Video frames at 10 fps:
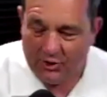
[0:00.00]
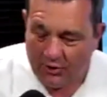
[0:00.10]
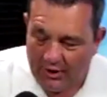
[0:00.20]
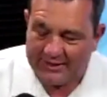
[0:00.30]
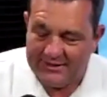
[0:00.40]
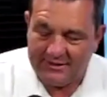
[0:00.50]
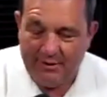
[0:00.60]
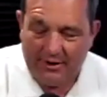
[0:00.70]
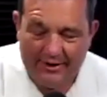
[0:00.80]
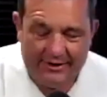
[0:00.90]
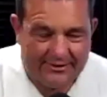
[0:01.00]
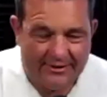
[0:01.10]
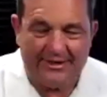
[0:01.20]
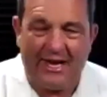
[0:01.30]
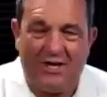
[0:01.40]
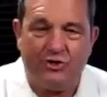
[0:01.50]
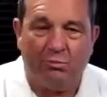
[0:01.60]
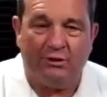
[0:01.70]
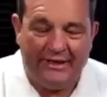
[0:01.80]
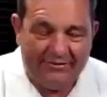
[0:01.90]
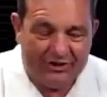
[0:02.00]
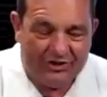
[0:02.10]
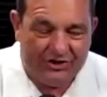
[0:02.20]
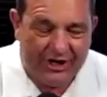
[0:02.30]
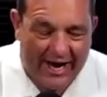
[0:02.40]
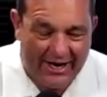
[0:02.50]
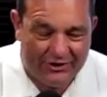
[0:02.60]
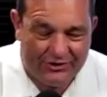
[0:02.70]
experiences and your beliefs change.